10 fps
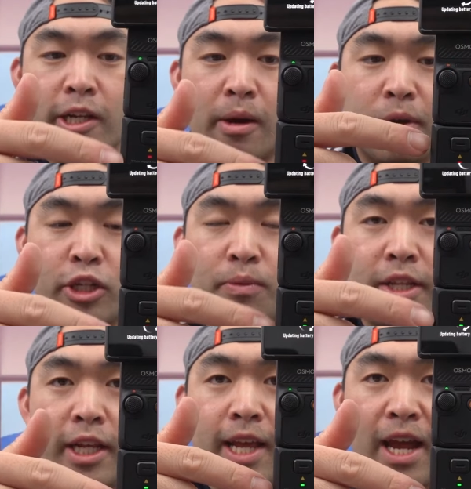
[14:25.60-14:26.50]
So I'm assuming
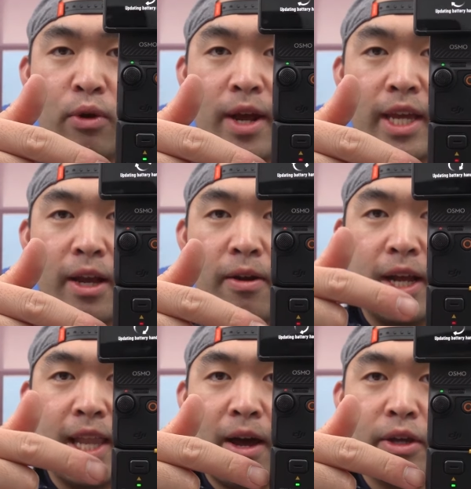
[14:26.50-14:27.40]
this handle right here
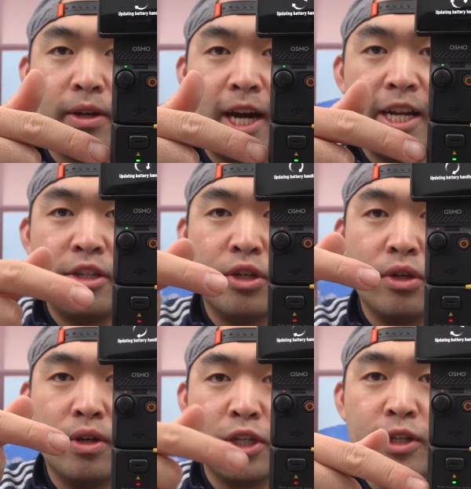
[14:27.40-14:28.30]
allow you guys
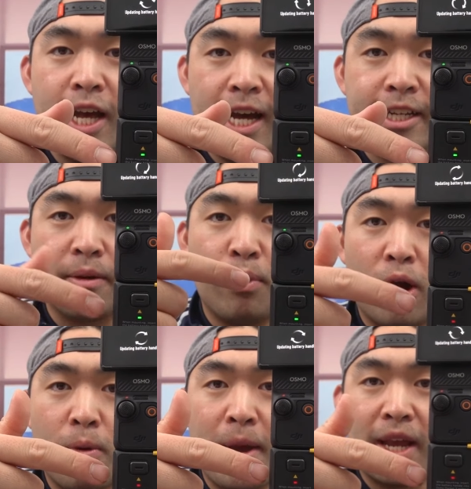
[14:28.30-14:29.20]
to use it as like a
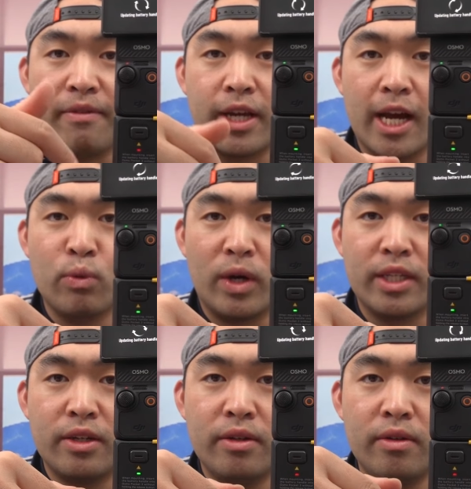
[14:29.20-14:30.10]
power bank if you guys want
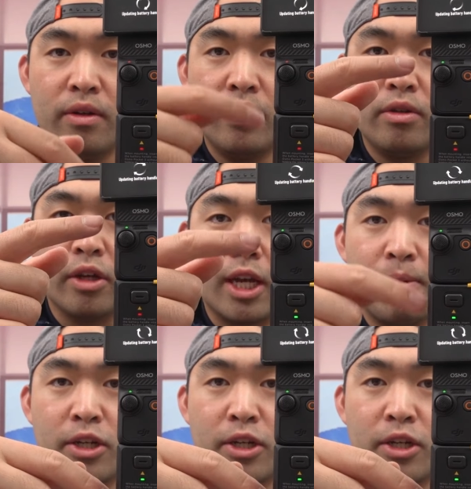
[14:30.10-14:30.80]
to, to keep it